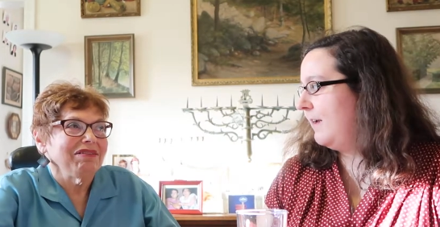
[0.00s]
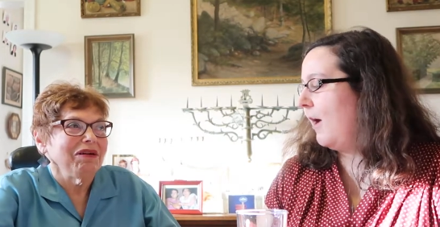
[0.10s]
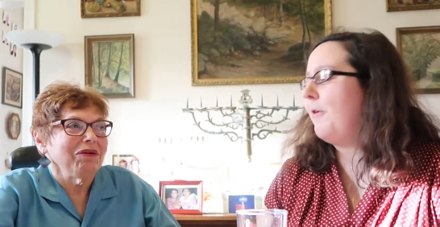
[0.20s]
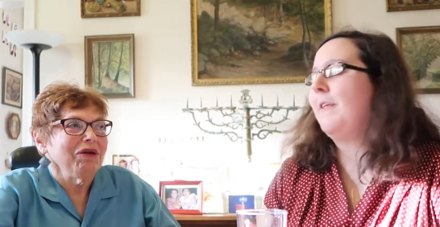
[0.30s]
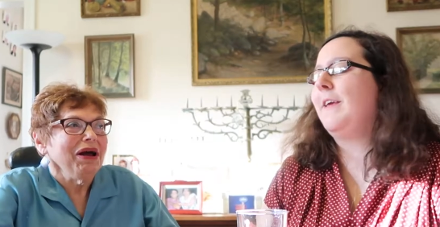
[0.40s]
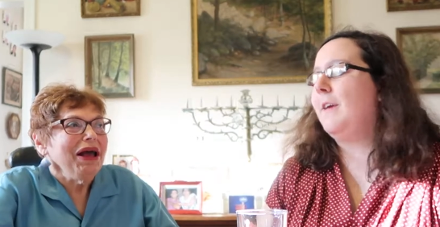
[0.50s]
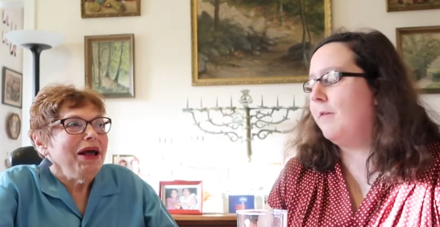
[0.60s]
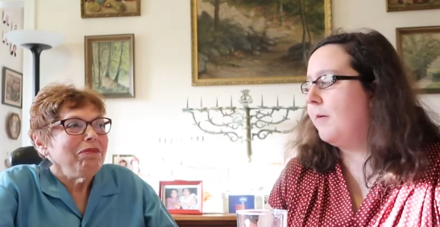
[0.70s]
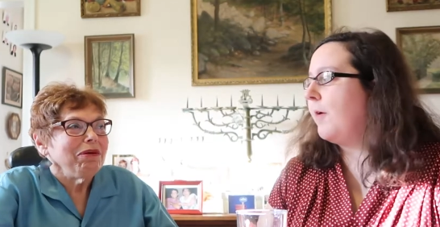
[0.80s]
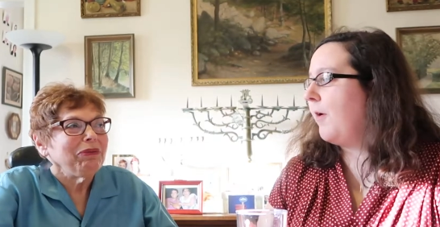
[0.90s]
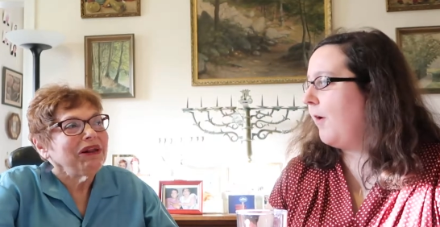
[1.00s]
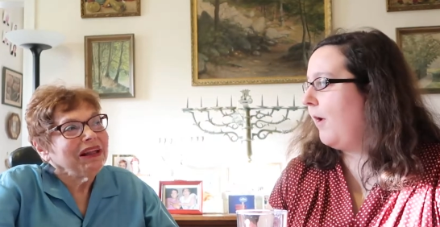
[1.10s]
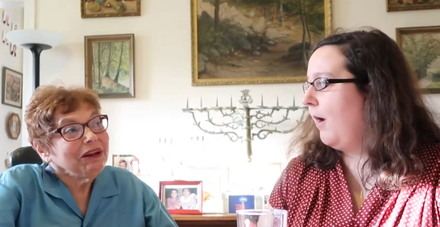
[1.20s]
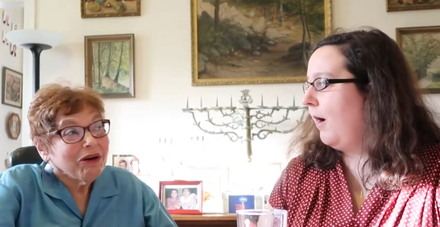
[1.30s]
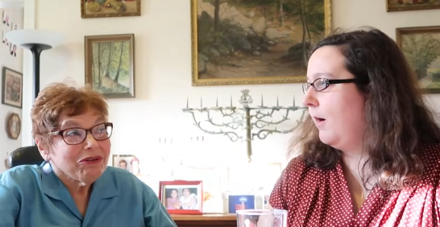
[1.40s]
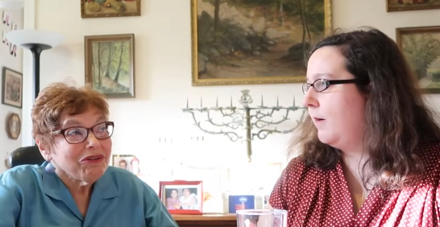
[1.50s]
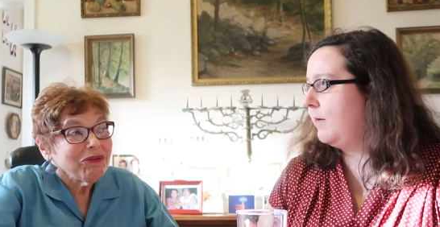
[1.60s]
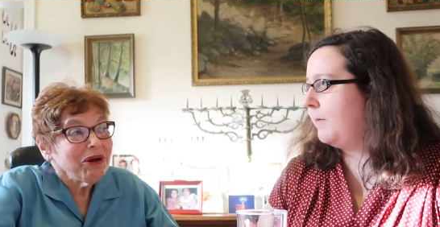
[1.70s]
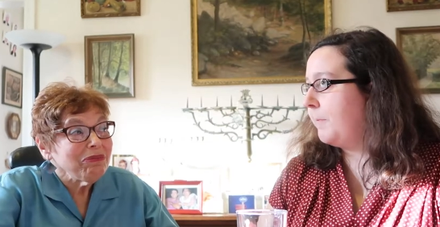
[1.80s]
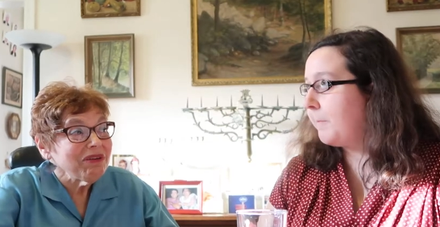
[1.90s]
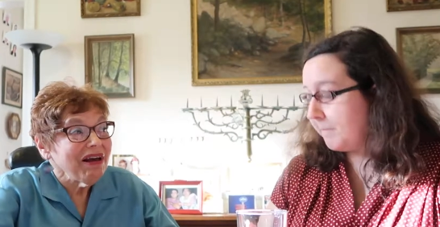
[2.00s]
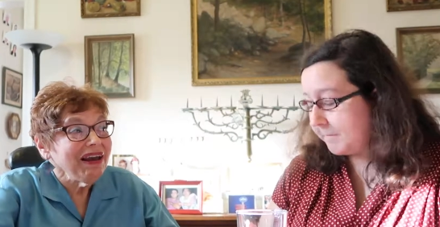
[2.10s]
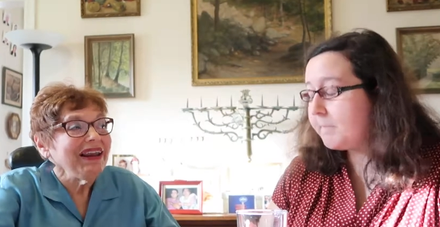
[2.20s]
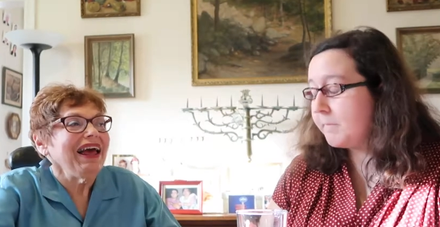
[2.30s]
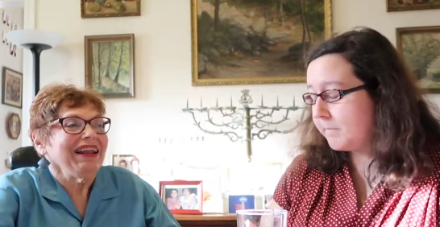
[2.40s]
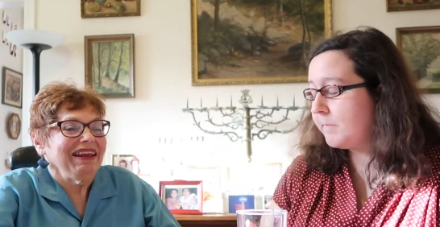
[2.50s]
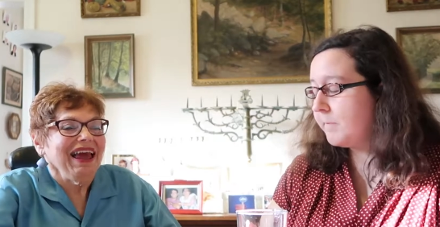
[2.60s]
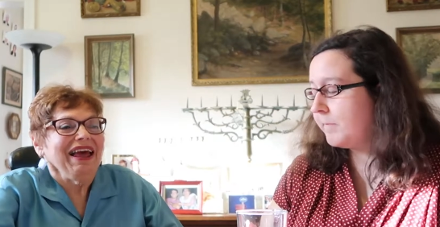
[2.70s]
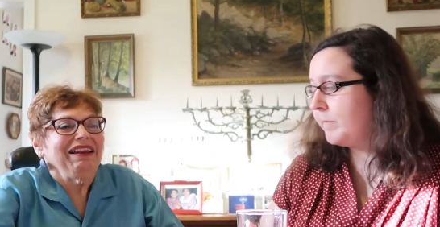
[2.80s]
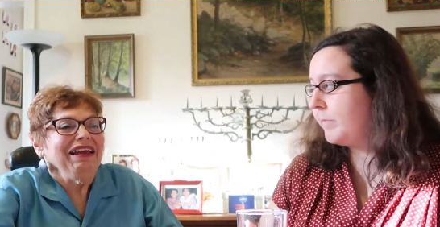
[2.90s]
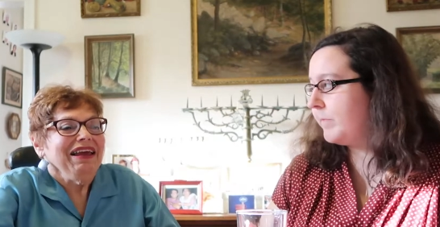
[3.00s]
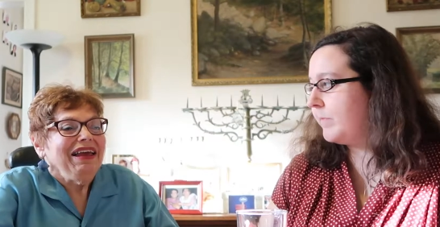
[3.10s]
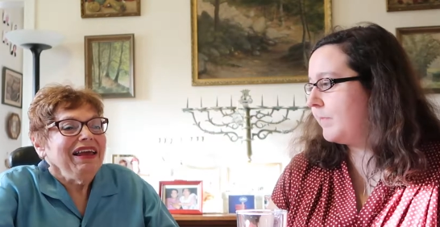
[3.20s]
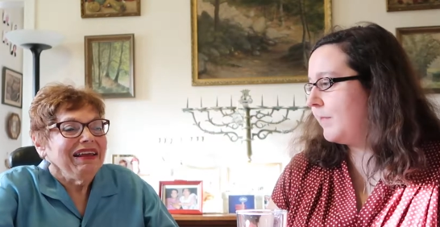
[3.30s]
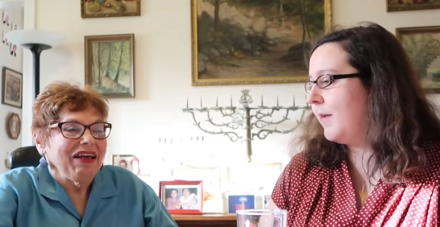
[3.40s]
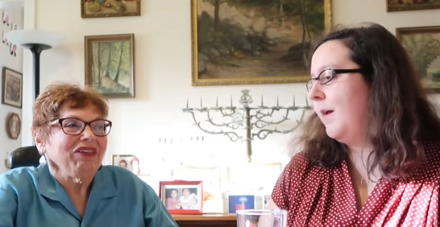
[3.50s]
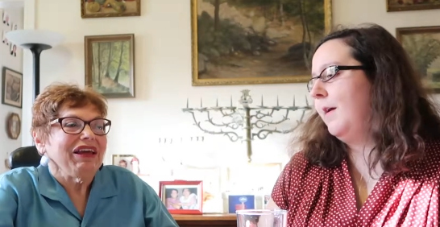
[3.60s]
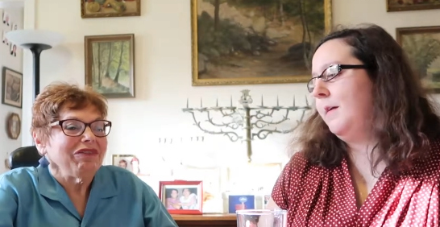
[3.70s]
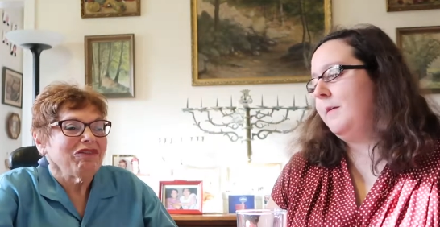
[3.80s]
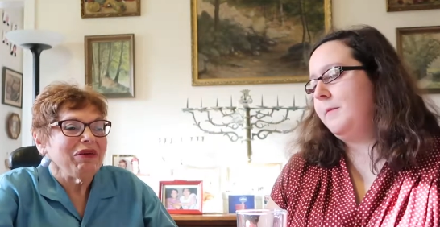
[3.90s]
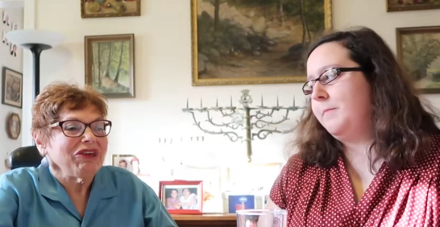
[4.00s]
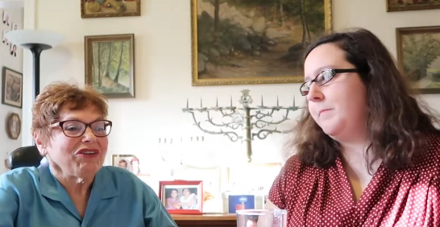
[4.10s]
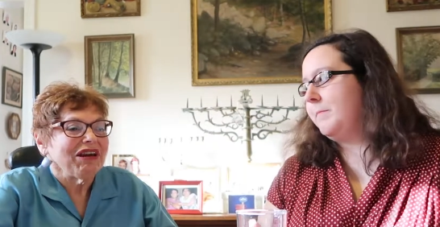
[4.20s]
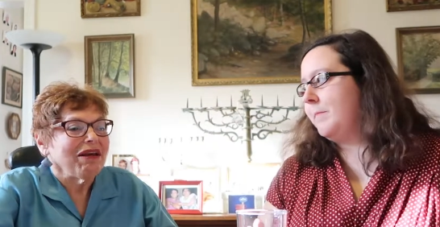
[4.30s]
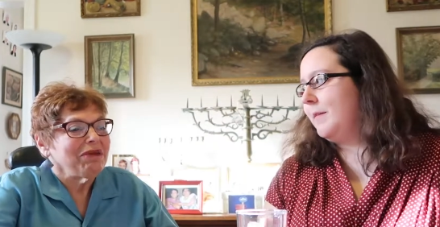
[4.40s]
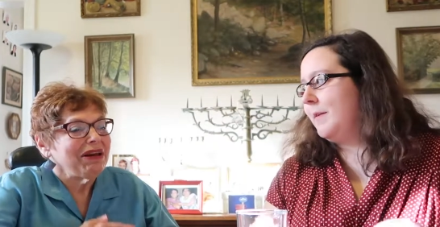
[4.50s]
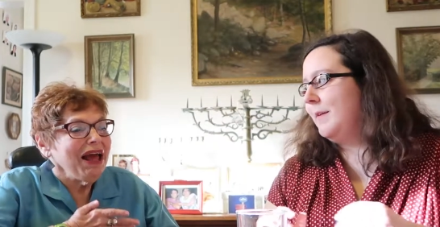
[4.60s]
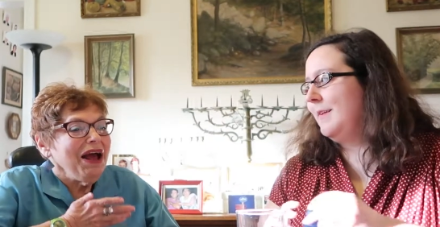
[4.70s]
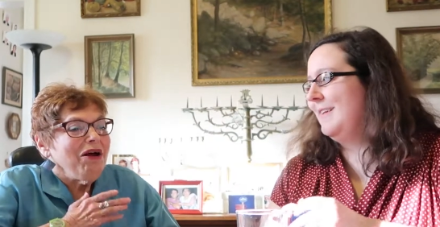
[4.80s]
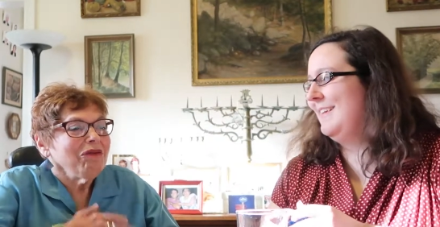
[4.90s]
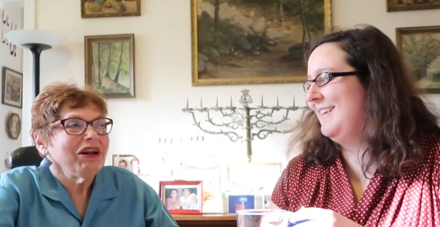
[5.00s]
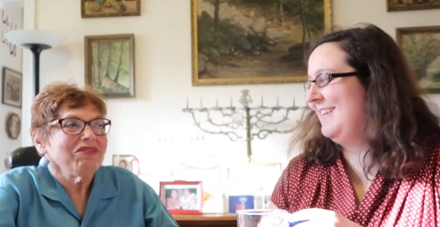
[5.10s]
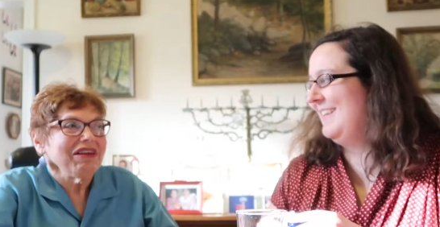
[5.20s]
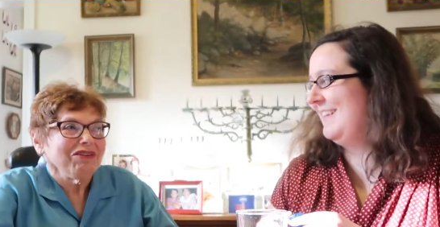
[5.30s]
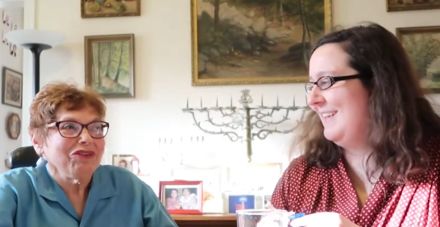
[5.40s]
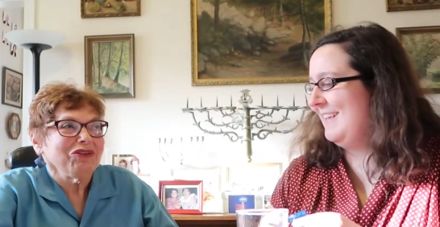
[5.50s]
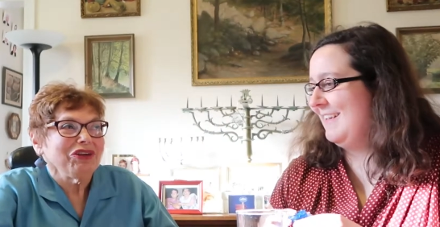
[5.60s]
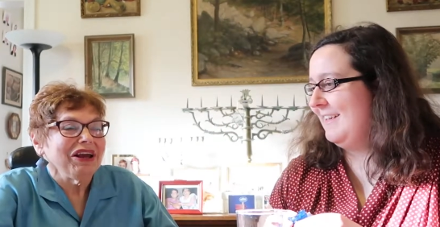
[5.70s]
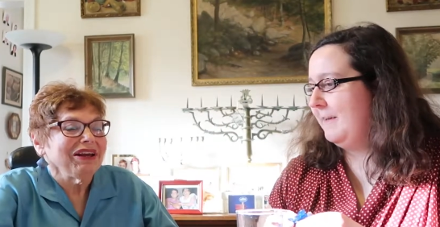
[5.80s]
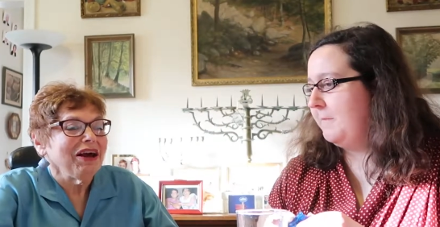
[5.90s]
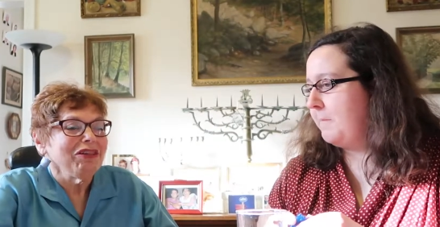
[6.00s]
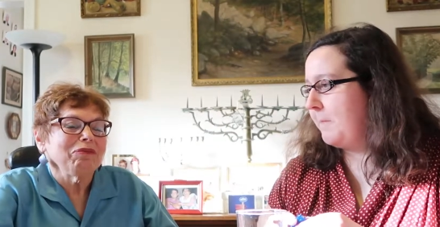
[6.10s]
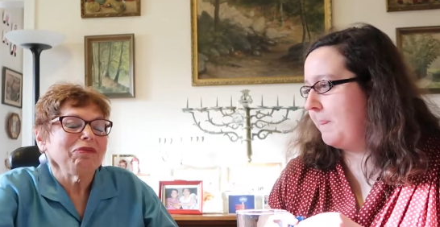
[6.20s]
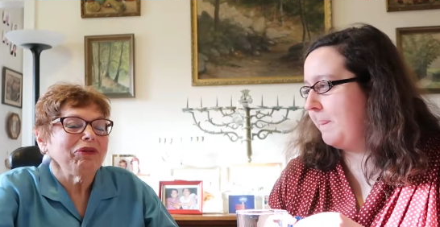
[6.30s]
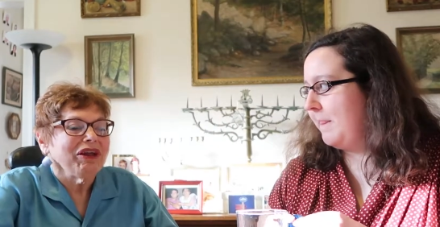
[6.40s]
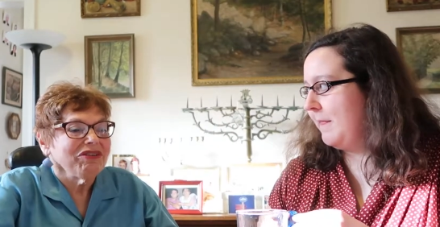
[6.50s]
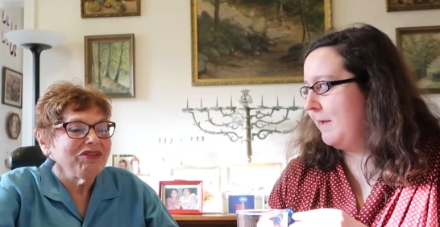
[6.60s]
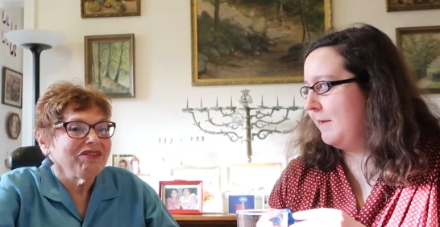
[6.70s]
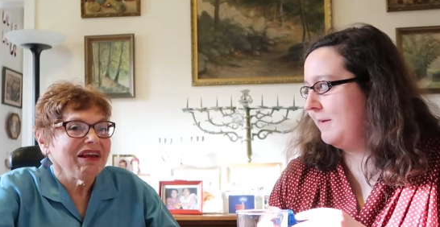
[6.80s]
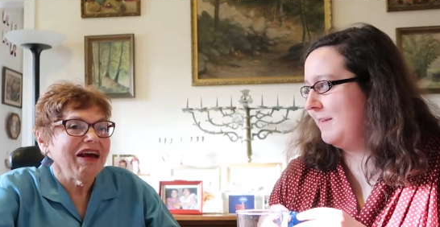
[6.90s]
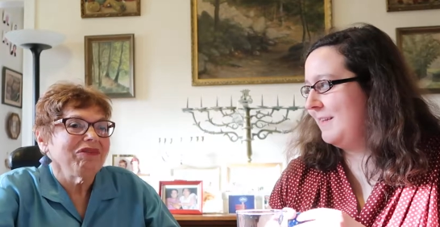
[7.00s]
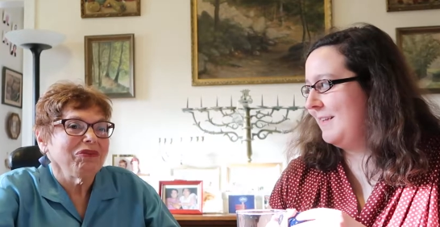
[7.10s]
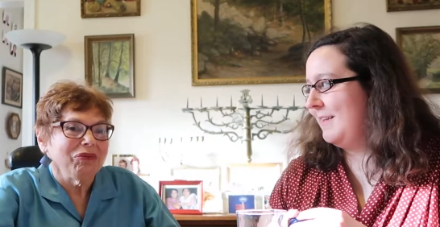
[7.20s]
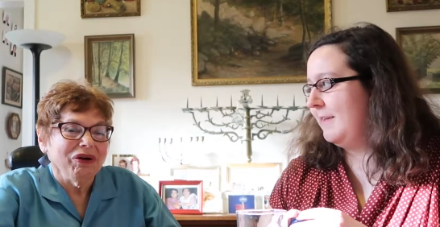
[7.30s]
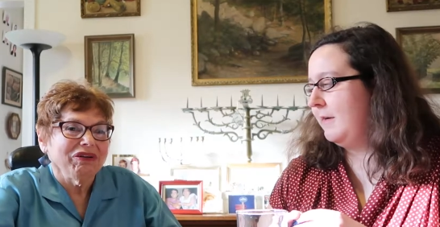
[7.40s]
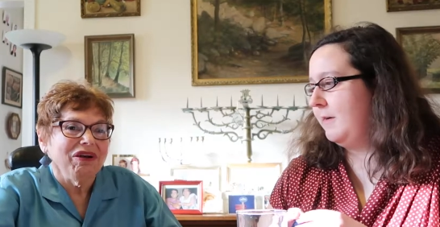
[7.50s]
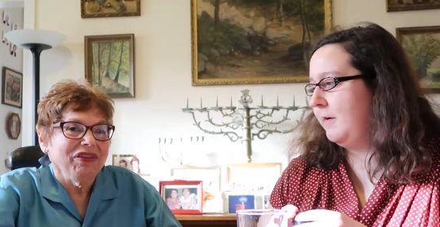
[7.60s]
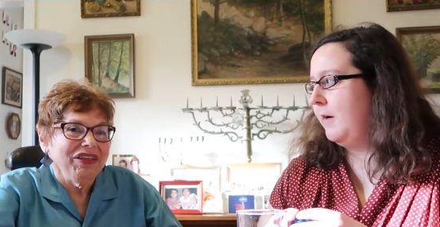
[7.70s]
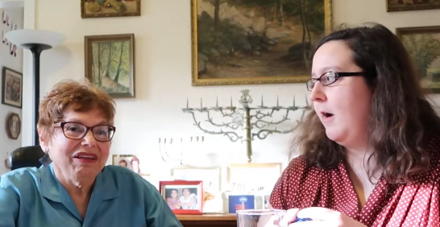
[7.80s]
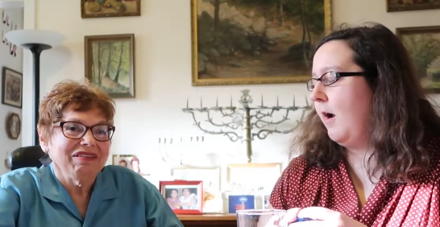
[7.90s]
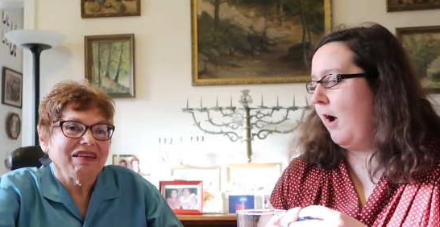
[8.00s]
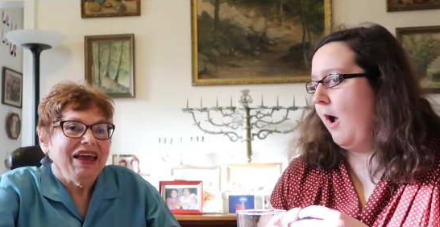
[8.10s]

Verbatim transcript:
Speaker 1: So people can go to the website and can get the information. I mean, what I've said to Julia and other people on her staff who worked on this